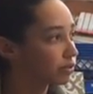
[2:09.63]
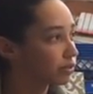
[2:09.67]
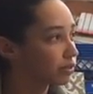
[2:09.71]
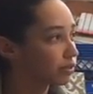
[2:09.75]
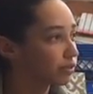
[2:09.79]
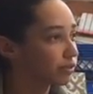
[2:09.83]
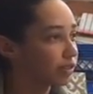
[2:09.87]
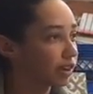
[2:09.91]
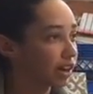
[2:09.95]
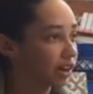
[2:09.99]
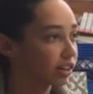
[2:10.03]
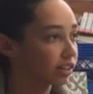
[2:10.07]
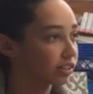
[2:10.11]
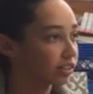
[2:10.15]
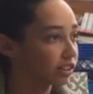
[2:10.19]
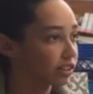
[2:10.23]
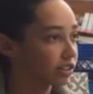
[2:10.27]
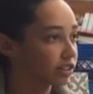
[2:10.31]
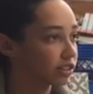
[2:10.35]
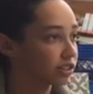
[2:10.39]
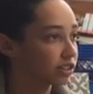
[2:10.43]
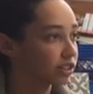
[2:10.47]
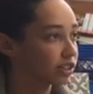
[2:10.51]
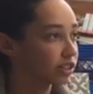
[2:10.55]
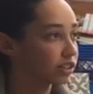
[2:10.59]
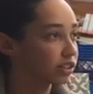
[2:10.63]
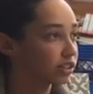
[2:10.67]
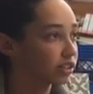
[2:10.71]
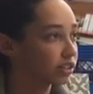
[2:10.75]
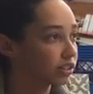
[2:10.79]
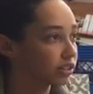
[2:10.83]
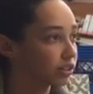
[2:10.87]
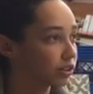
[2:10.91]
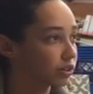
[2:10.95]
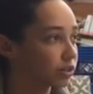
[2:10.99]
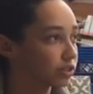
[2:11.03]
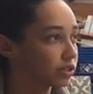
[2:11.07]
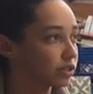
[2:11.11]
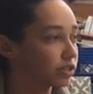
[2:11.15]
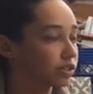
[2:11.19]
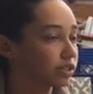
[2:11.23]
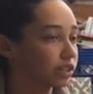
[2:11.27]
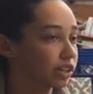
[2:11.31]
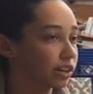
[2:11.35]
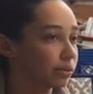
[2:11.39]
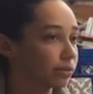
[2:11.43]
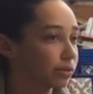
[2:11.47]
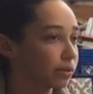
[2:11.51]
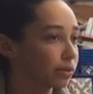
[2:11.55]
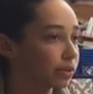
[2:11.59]
the fact that she goes to
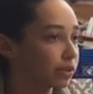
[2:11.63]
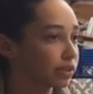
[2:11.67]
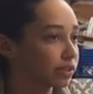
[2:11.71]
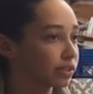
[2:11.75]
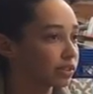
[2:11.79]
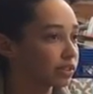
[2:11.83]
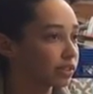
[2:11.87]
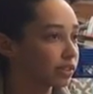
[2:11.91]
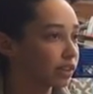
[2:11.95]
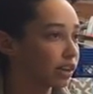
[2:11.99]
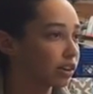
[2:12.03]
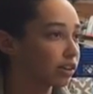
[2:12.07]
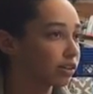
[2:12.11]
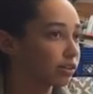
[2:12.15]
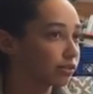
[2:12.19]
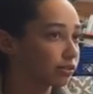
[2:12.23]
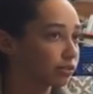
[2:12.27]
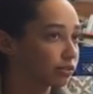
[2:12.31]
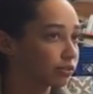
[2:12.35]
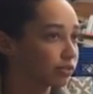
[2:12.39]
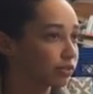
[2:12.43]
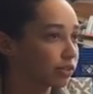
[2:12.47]
SAMO instead of